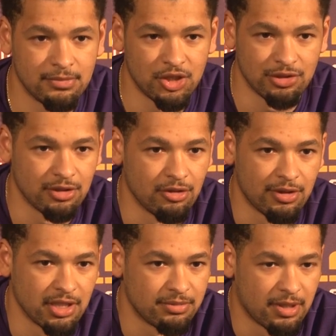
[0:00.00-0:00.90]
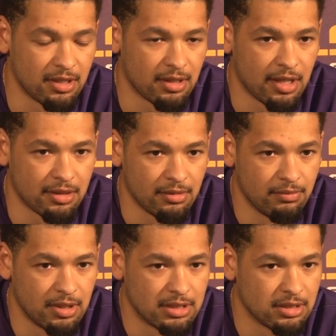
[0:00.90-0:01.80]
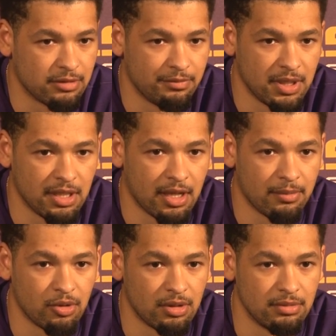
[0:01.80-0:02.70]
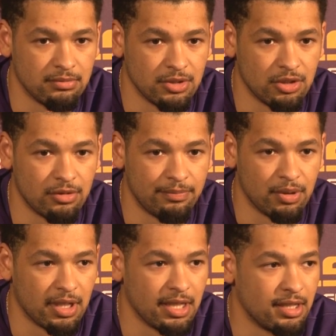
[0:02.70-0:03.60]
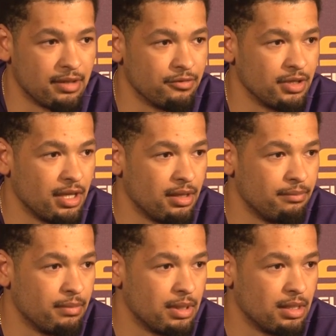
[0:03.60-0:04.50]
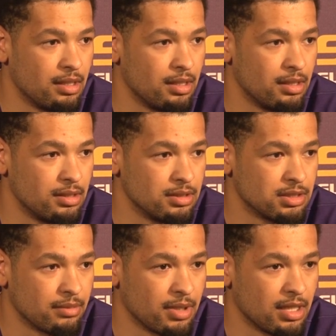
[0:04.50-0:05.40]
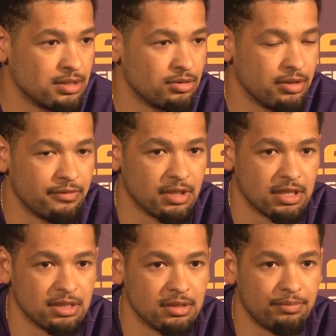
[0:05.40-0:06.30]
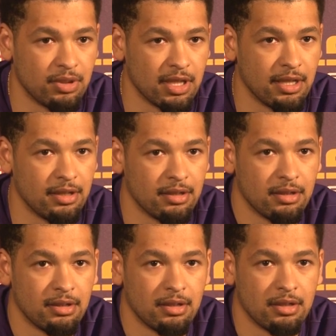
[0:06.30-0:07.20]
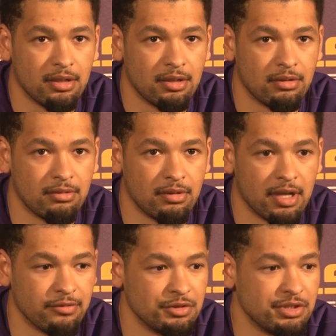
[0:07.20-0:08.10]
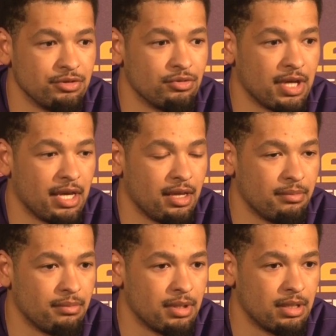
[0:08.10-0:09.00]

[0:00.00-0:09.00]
just little things about like the blessing of being able to, play in every game. Some guys don't even get to play, every single game.